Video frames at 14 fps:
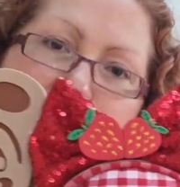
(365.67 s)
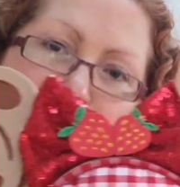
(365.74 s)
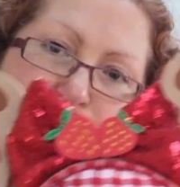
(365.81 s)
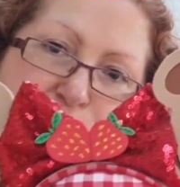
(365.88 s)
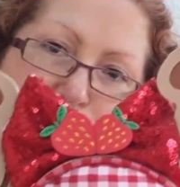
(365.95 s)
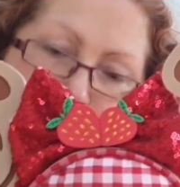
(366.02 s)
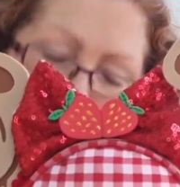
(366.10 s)
will
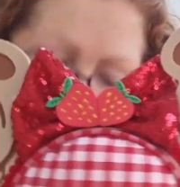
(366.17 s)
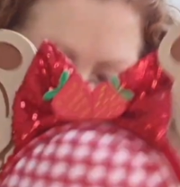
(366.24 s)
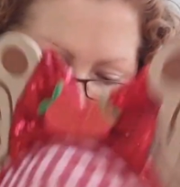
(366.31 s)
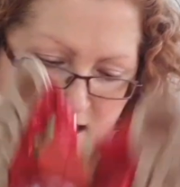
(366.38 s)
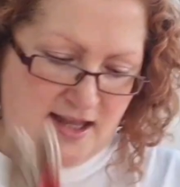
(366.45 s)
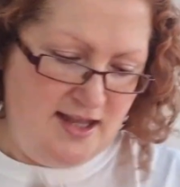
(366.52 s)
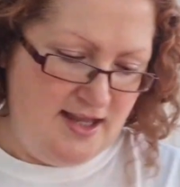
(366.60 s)
go on
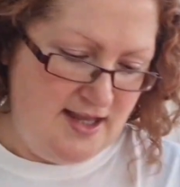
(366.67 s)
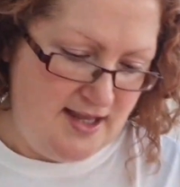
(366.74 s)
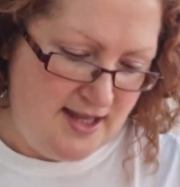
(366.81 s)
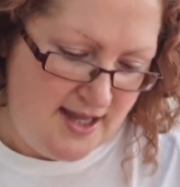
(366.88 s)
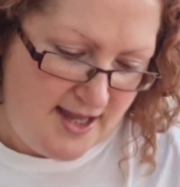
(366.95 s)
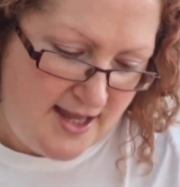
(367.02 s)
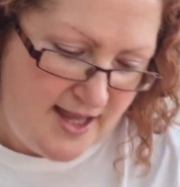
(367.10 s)
there.
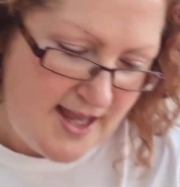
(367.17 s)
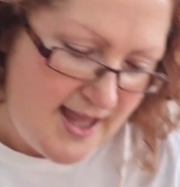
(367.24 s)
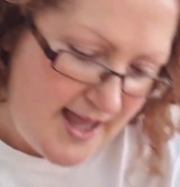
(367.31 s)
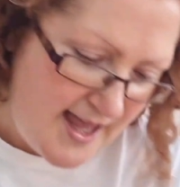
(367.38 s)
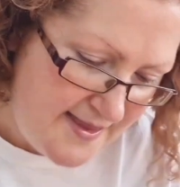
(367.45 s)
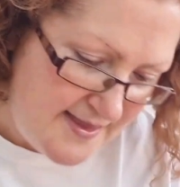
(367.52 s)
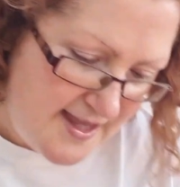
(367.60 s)

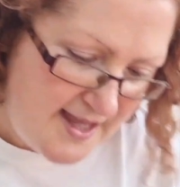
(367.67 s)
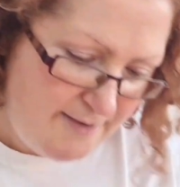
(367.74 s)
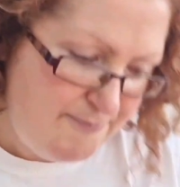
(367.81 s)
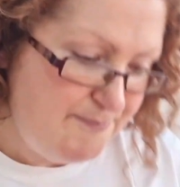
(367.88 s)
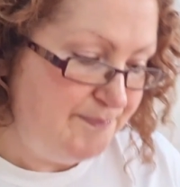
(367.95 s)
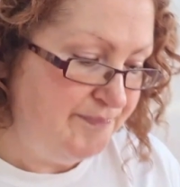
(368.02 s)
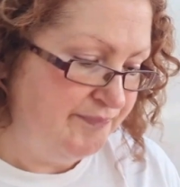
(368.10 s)
And
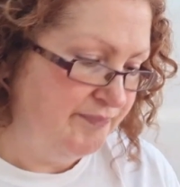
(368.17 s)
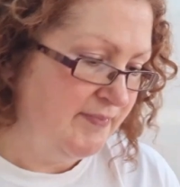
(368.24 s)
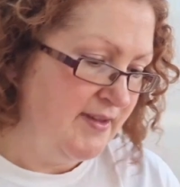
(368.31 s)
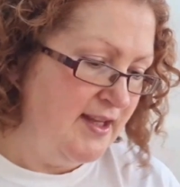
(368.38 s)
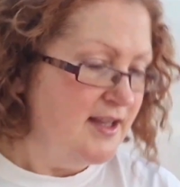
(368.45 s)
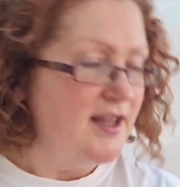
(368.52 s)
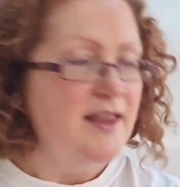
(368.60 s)
then
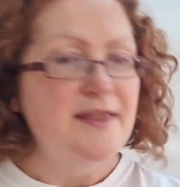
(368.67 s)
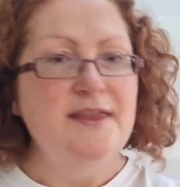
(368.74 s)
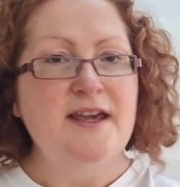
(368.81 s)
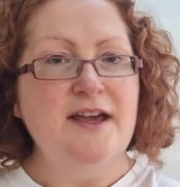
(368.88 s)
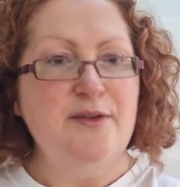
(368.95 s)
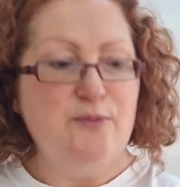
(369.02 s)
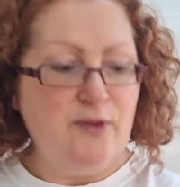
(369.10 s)
the
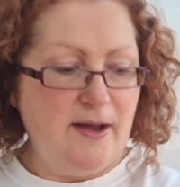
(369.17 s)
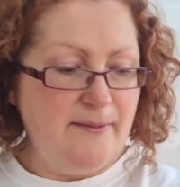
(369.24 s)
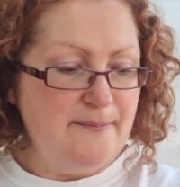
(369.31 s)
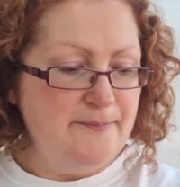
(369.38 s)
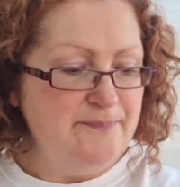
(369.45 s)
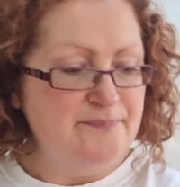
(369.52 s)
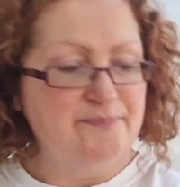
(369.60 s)
other
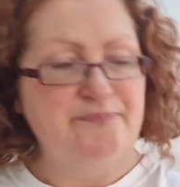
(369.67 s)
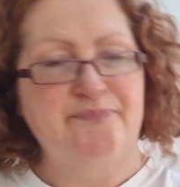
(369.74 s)
one,